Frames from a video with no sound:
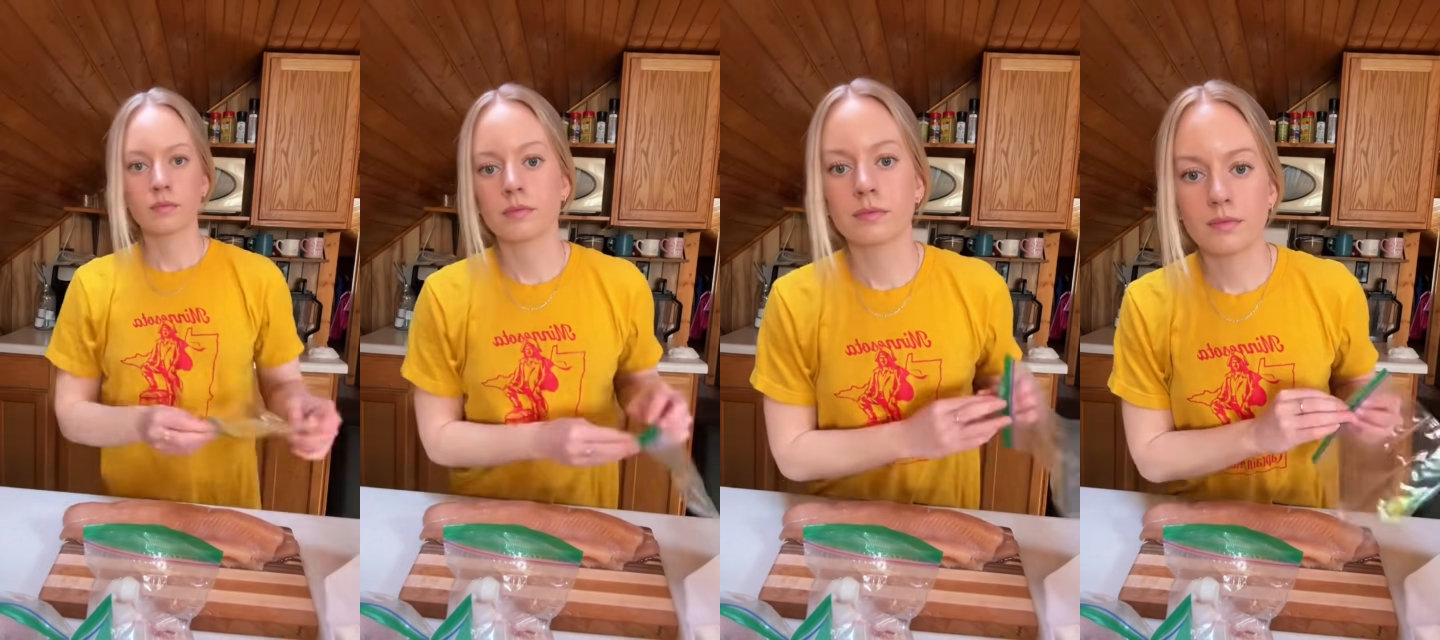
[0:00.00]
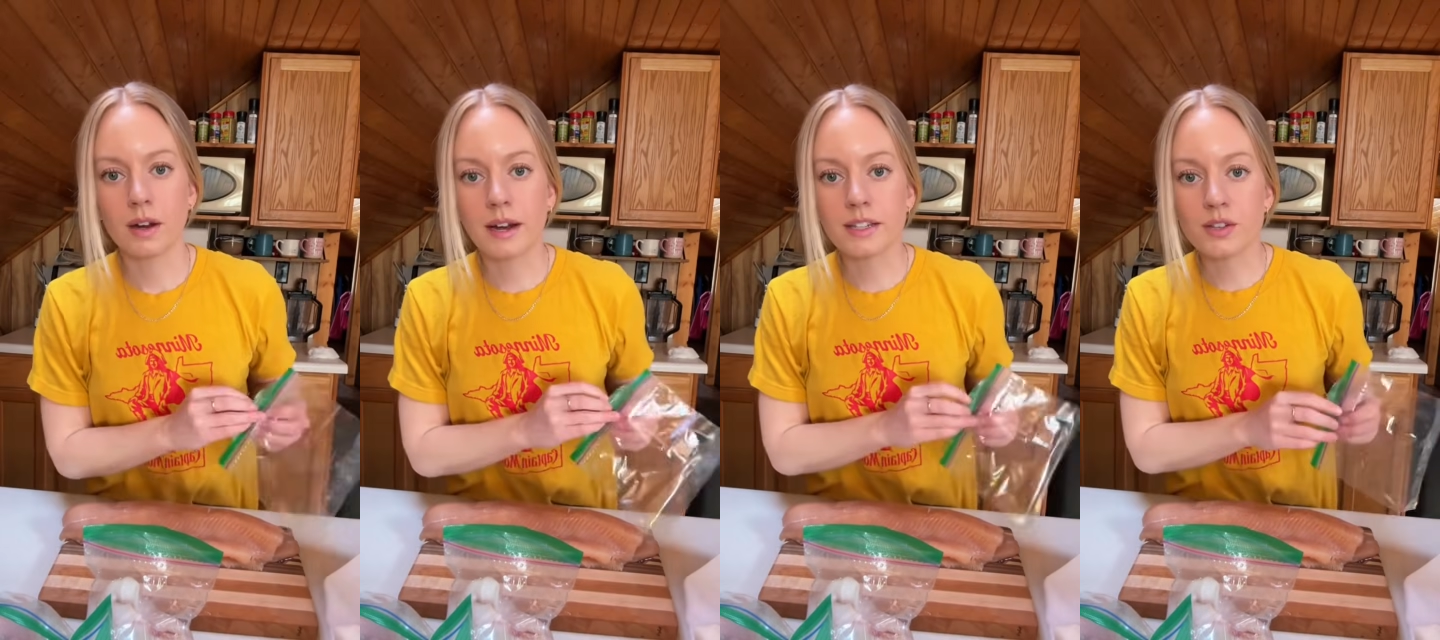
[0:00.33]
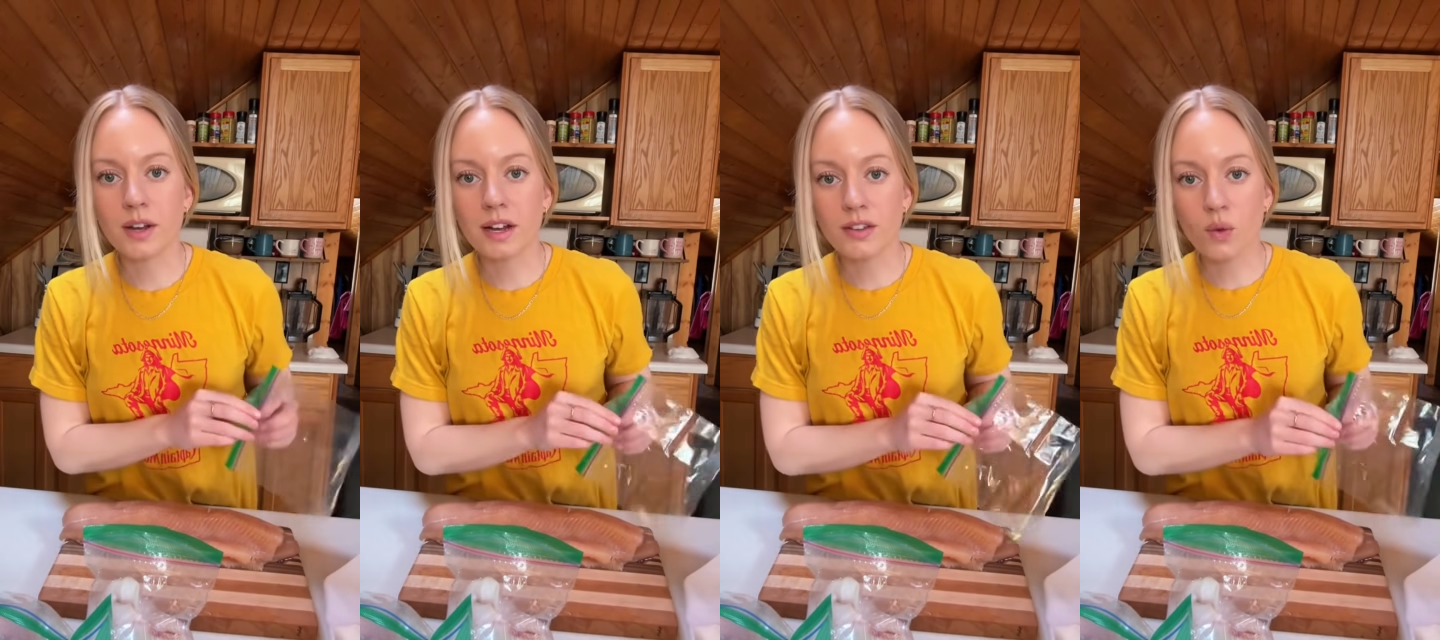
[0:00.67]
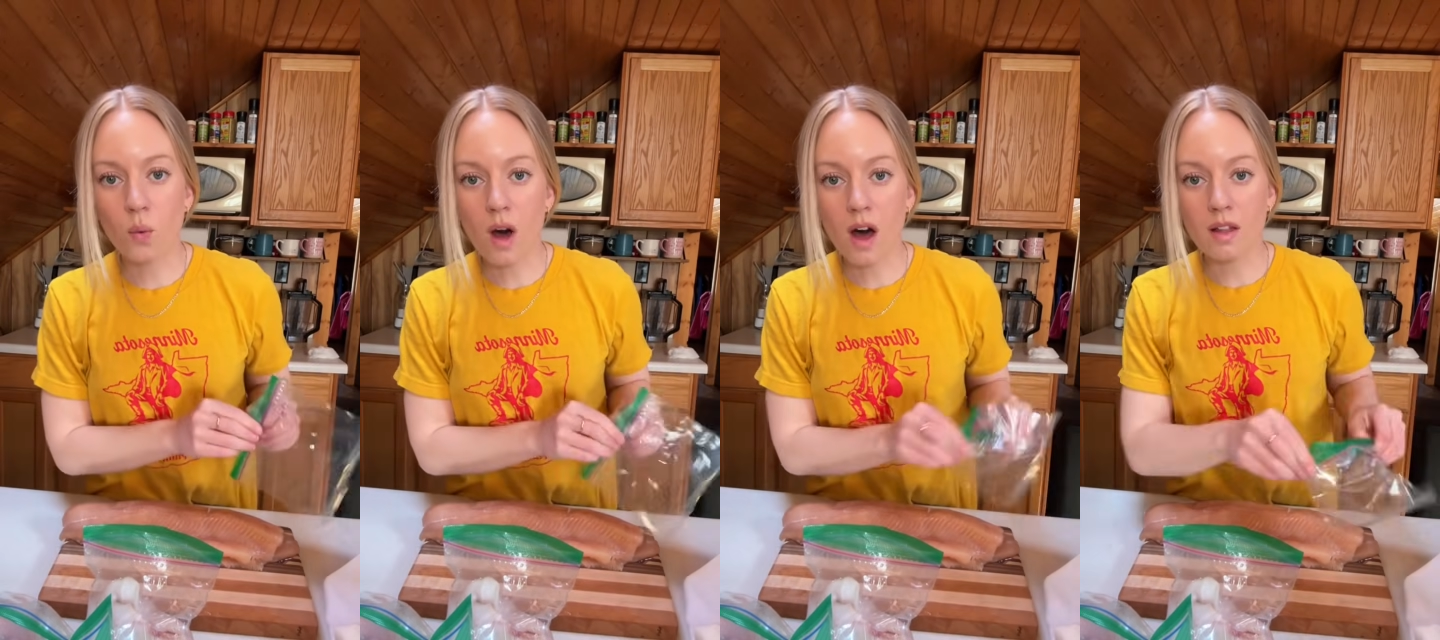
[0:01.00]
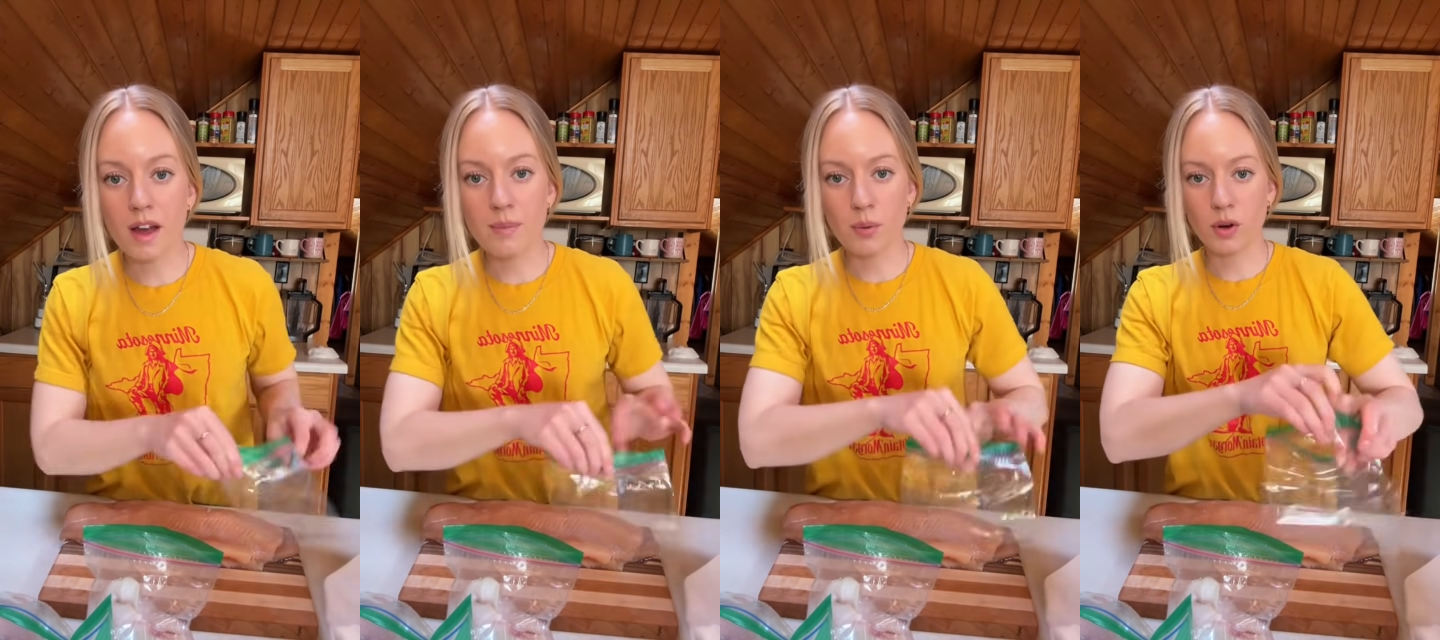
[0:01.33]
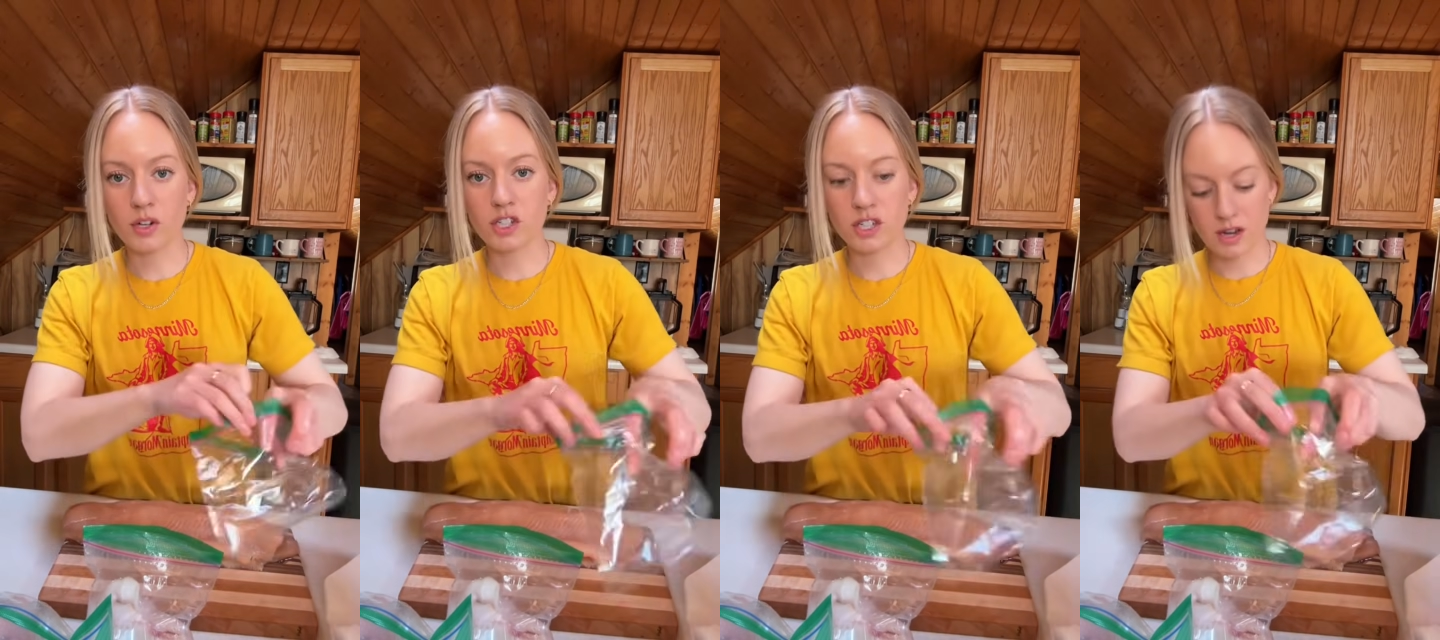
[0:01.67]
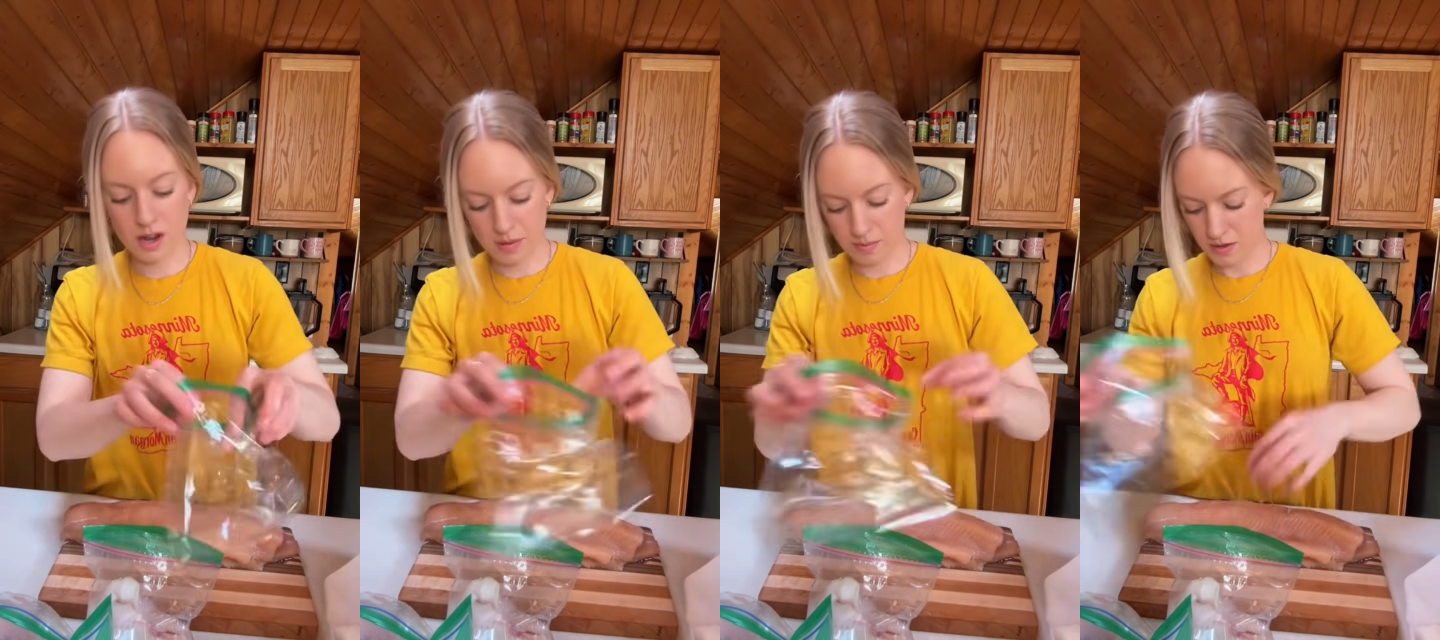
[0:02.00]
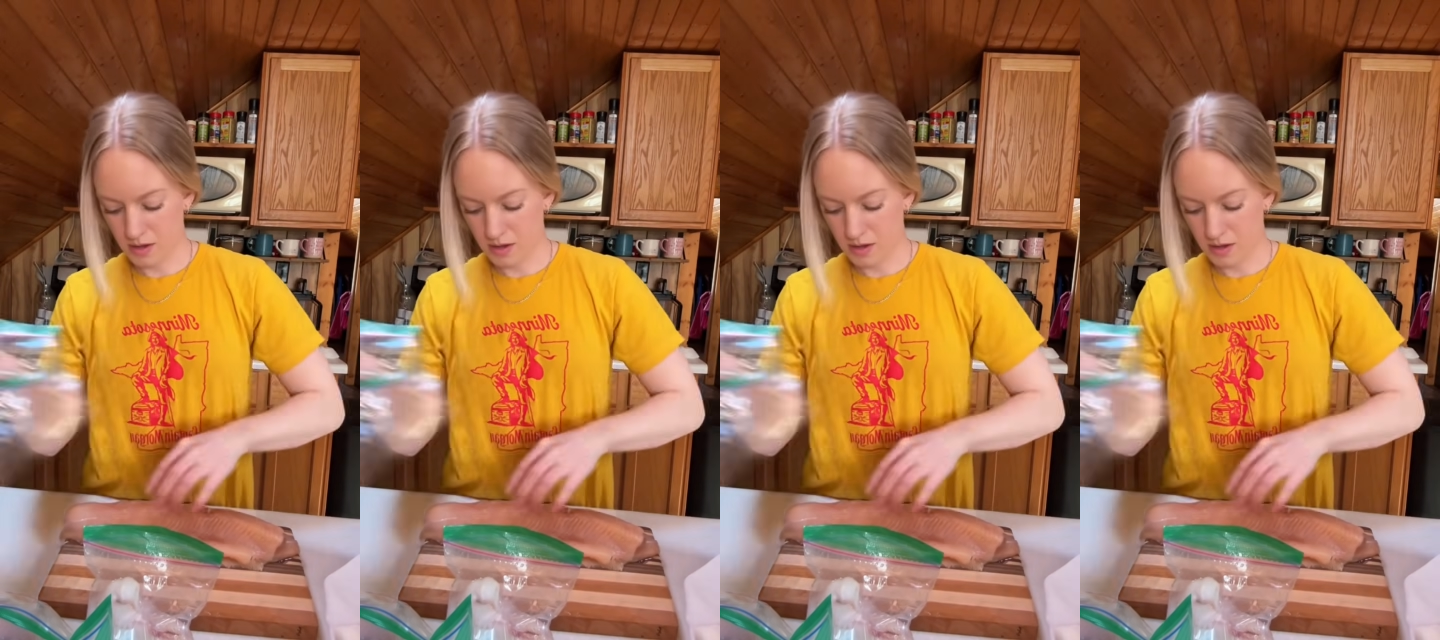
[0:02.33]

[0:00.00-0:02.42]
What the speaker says: Alright, so I got the walleye portioned up,